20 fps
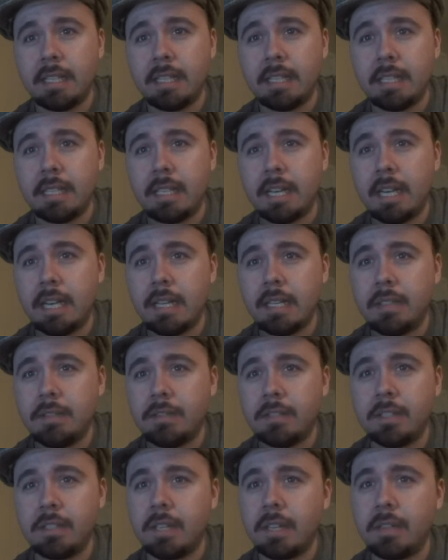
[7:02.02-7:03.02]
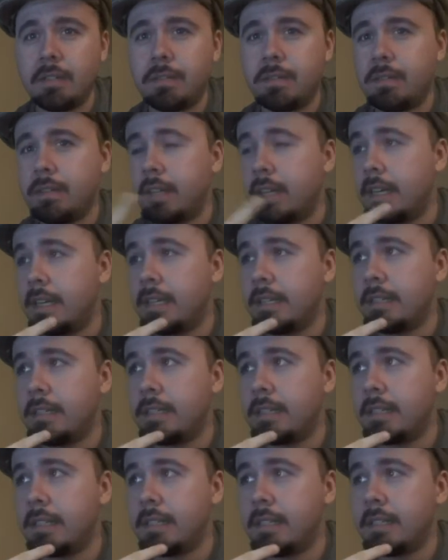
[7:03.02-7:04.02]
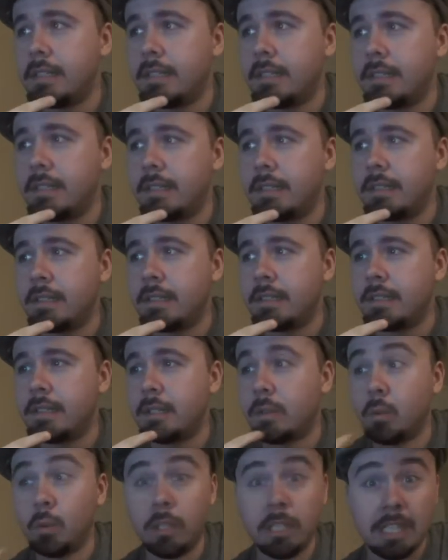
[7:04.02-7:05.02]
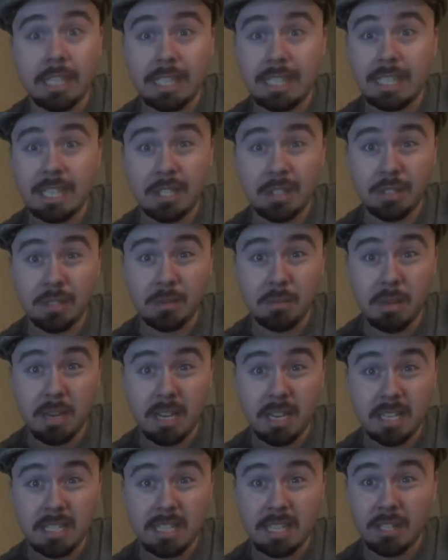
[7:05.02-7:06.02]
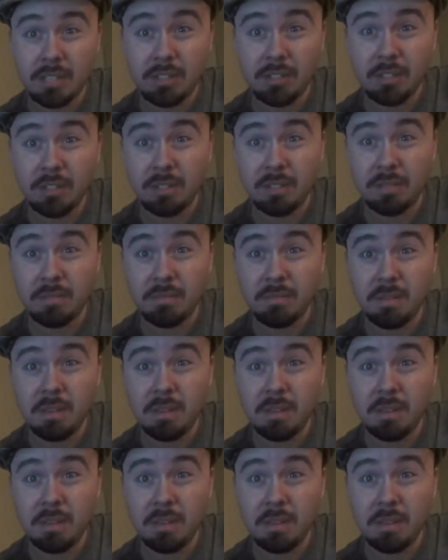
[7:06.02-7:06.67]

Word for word: the kind of stuff that uh, that really catches my attention,